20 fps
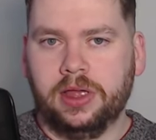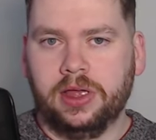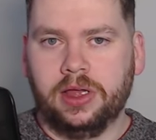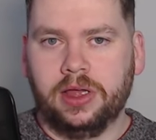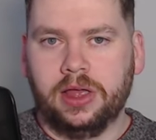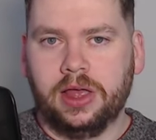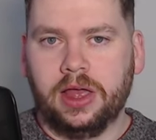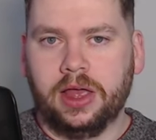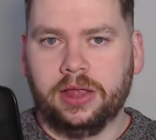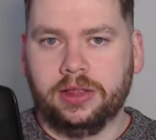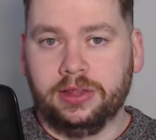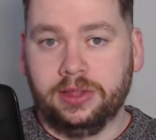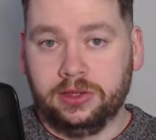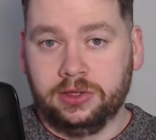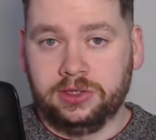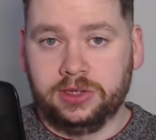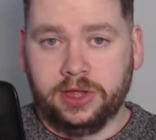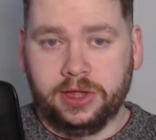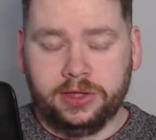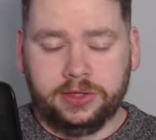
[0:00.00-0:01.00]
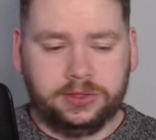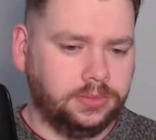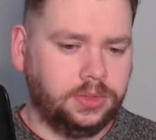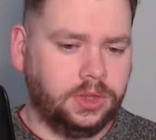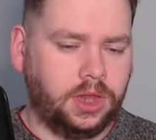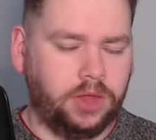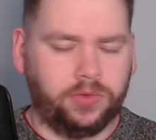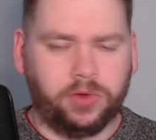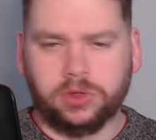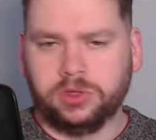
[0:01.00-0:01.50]
uh, these days.
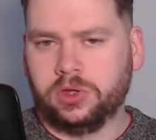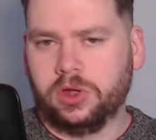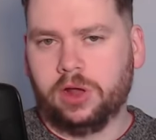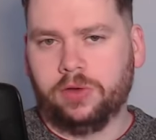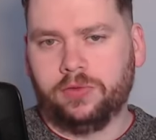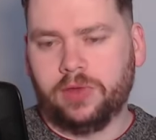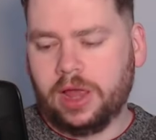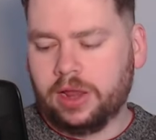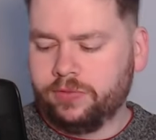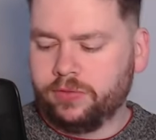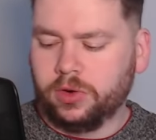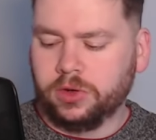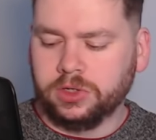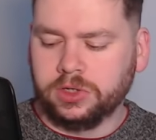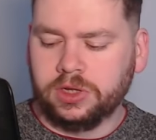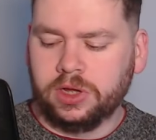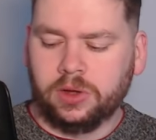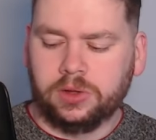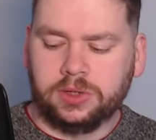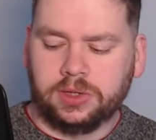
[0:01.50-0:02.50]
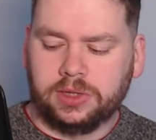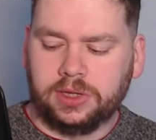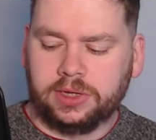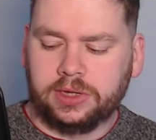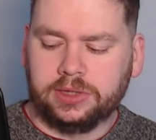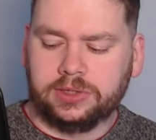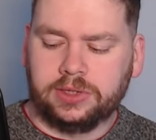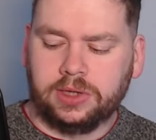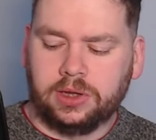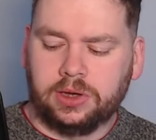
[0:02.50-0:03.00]
They've also got a flat version out. I think
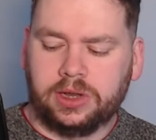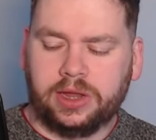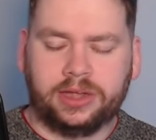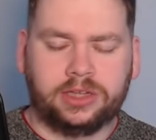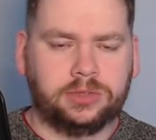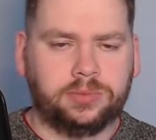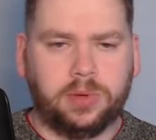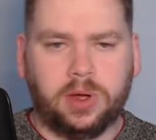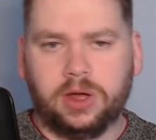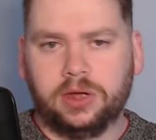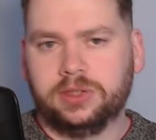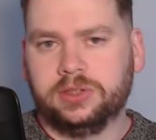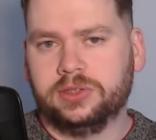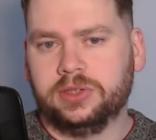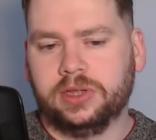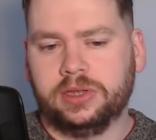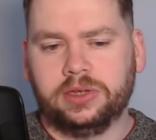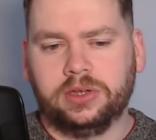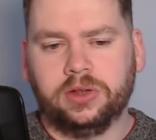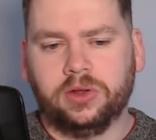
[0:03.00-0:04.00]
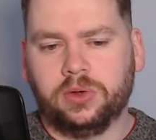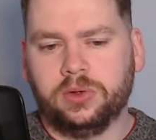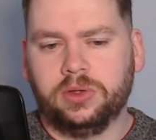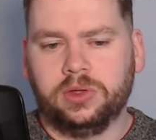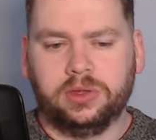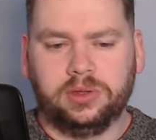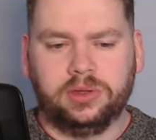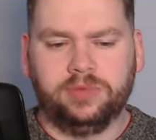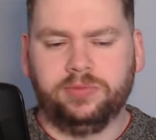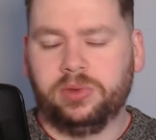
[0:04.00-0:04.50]
it's on Xbox, and you know
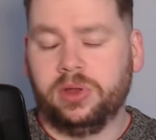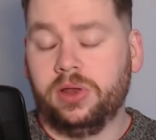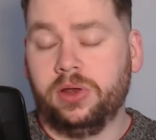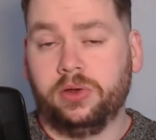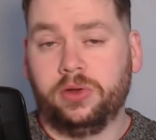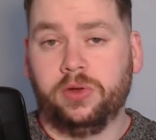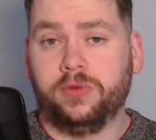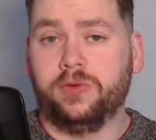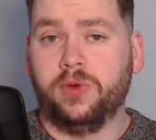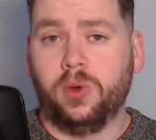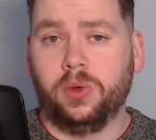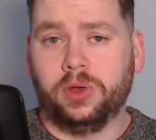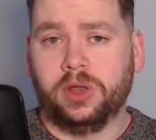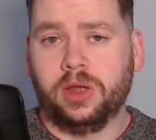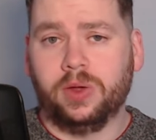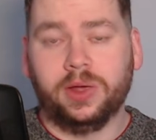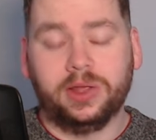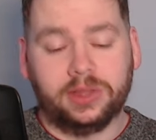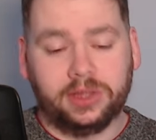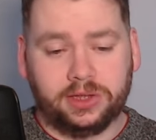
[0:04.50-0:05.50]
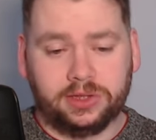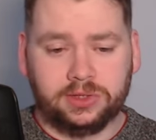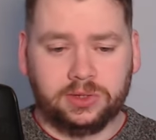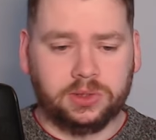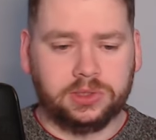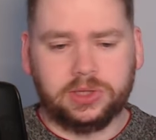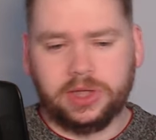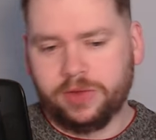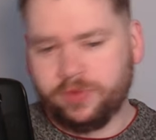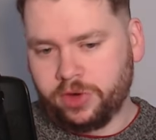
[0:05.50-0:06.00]
you can even play it on your phone now. I think so.
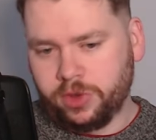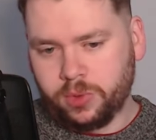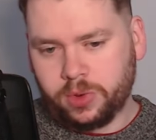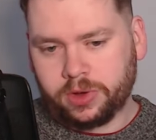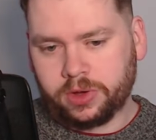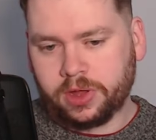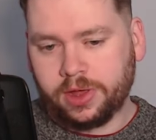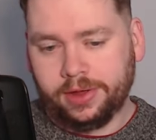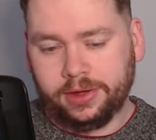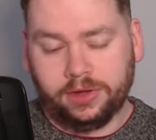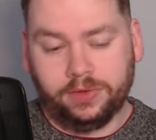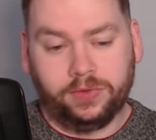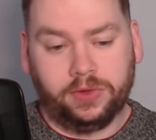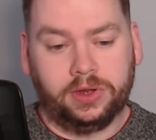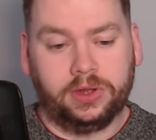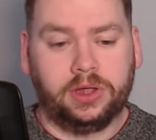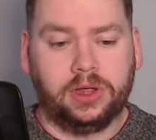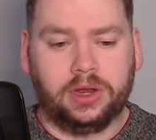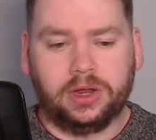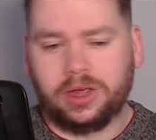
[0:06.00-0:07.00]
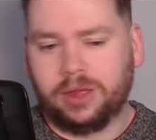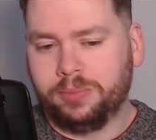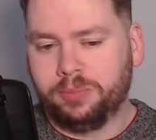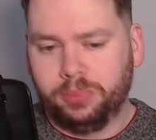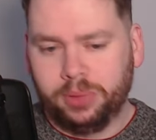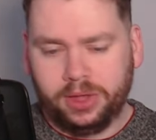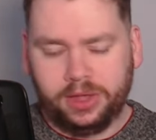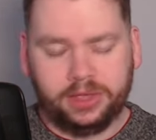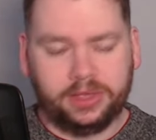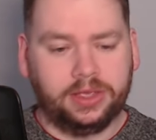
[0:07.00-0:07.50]
It's everywhere, kind of, and it kind of got
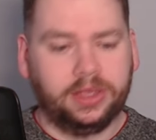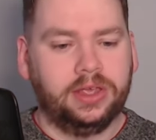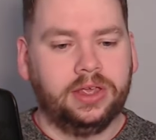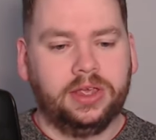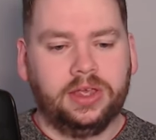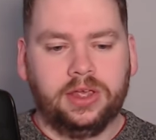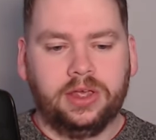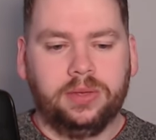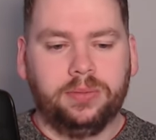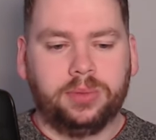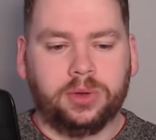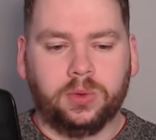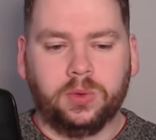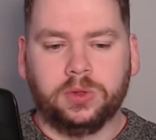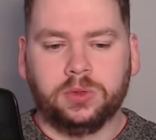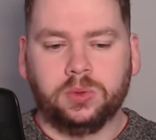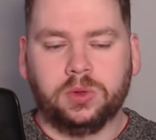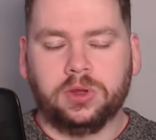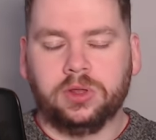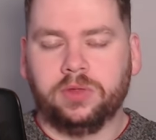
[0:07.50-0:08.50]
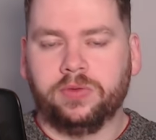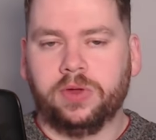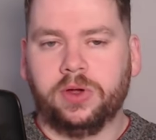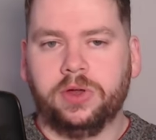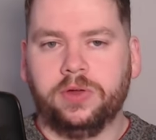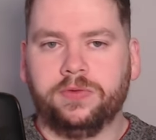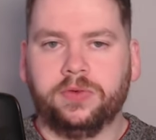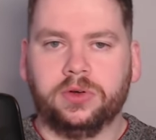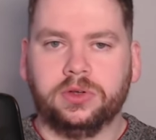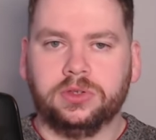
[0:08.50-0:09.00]
big. But it was one of the very
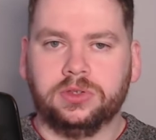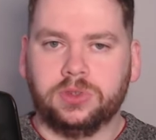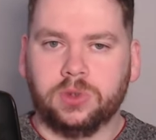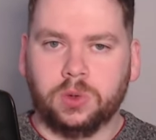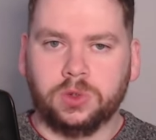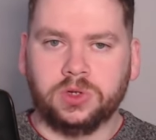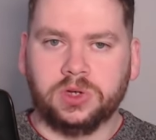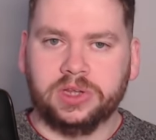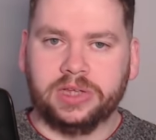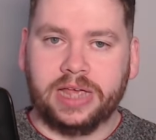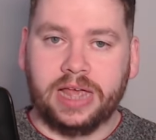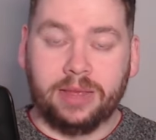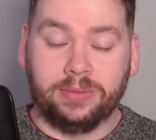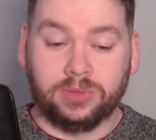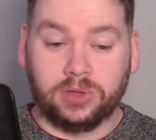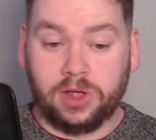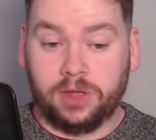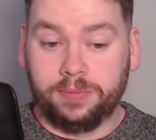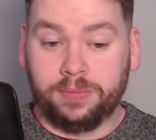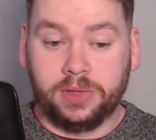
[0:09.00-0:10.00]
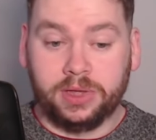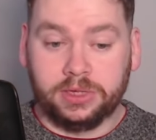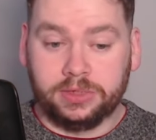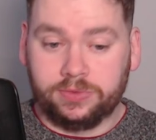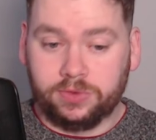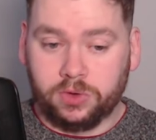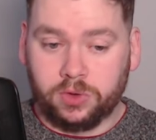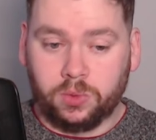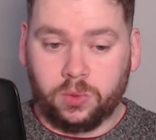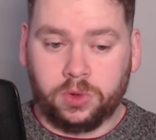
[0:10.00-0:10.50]
first social games on
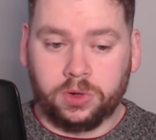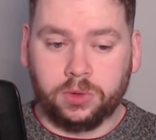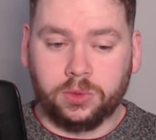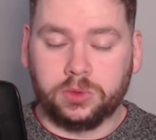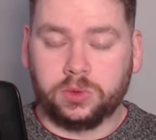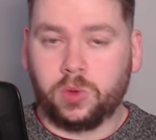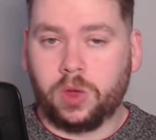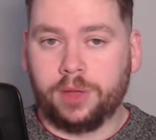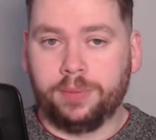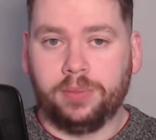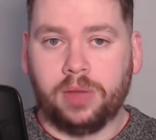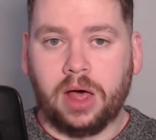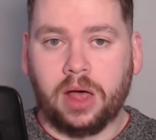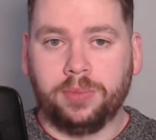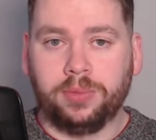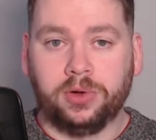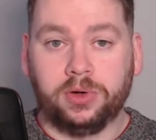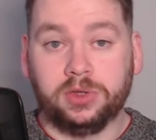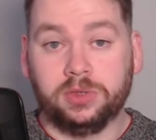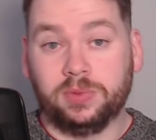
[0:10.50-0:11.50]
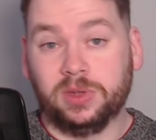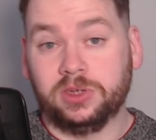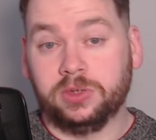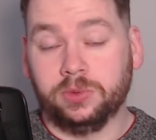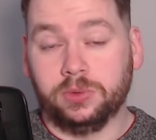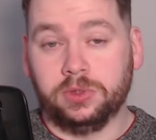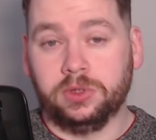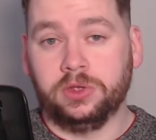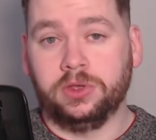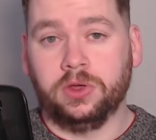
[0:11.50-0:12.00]
PSVR one. It was quite popular, especially
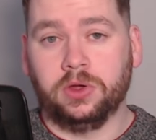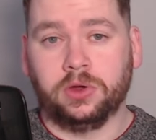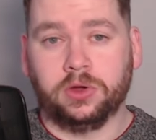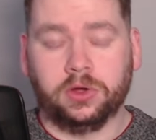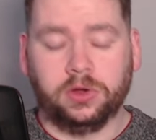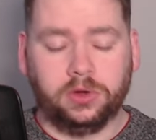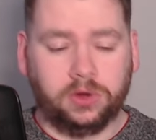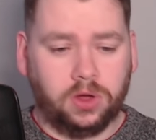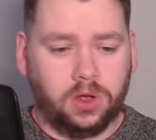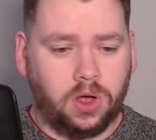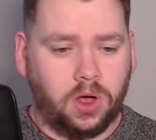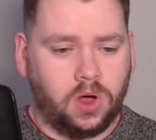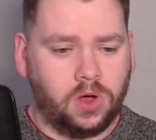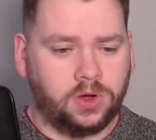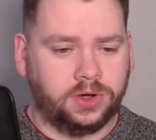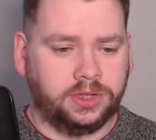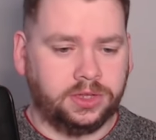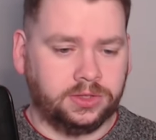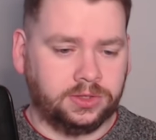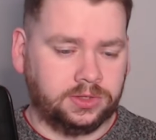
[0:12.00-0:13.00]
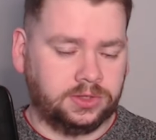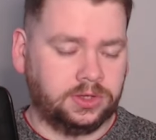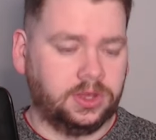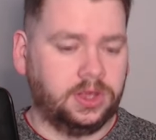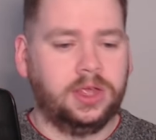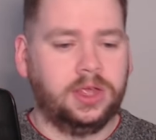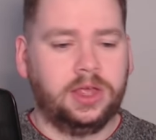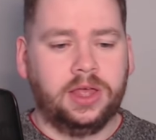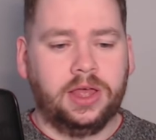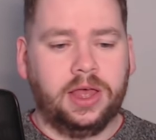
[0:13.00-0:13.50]
with the younger audience.
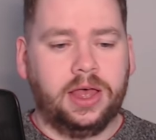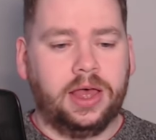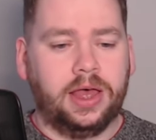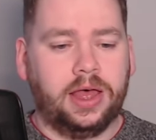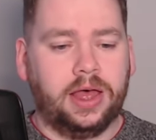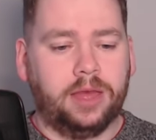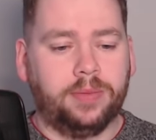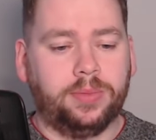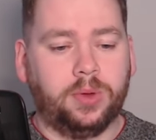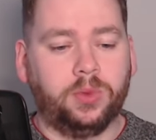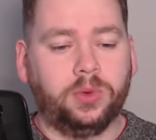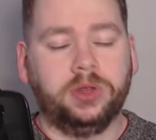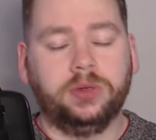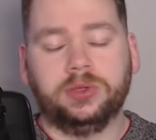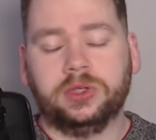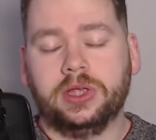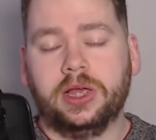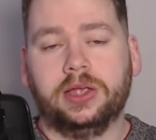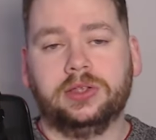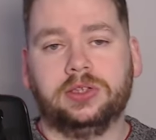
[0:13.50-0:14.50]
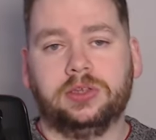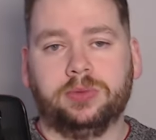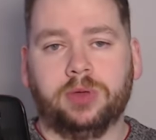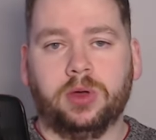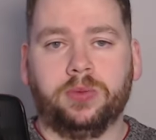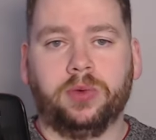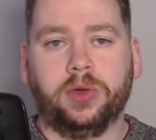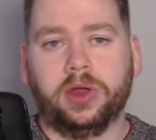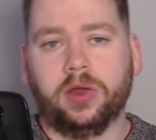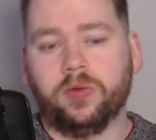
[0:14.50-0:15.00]
Uh, but when he was asked
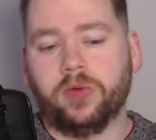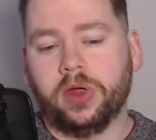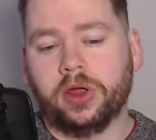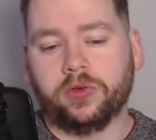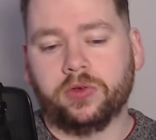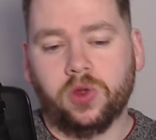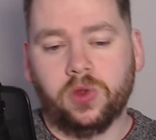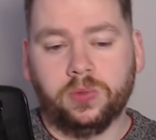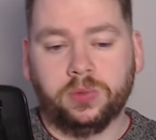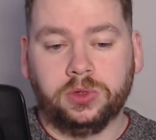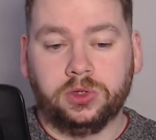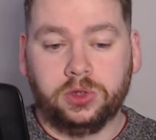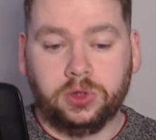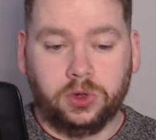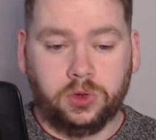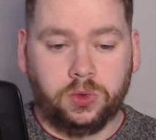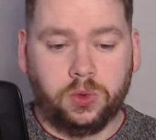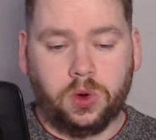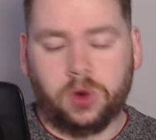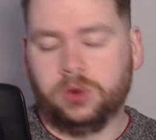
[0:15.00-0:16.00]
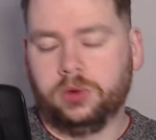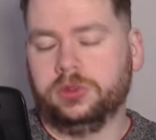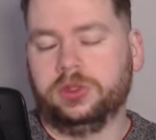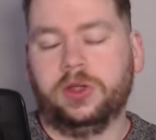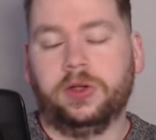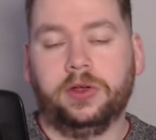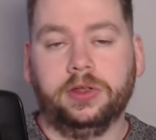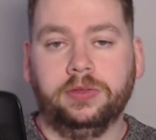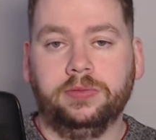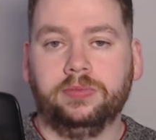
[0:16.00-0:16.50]
about bringing Rec Room 2, or
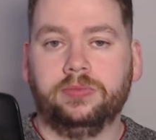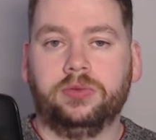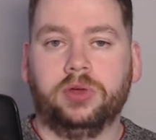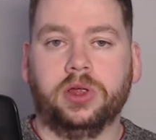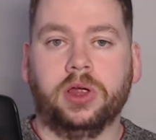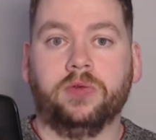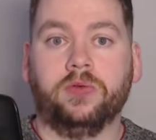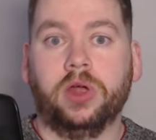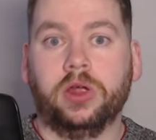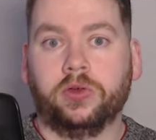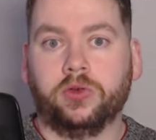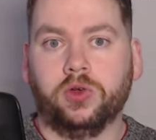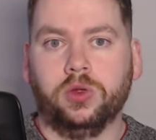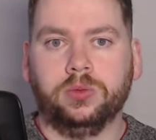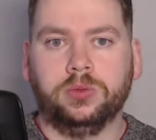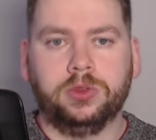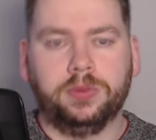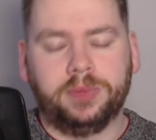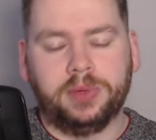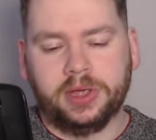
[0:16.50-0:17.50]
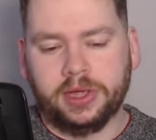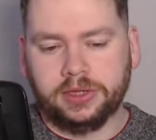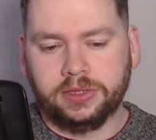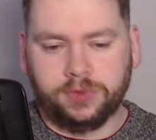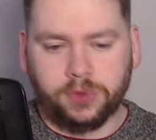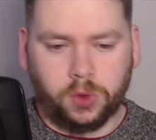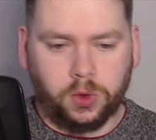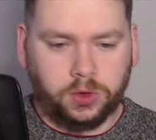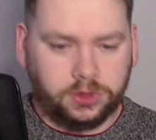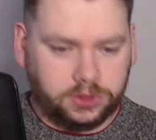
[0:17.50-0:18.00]
sorry, bringing Rec Room to
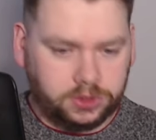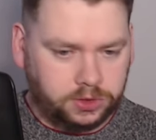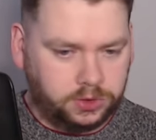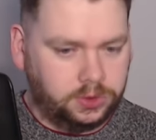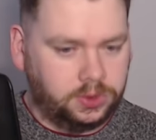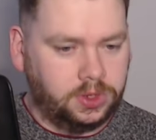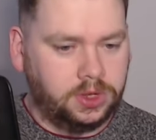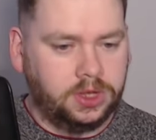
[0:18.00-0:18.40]
PSVR 2,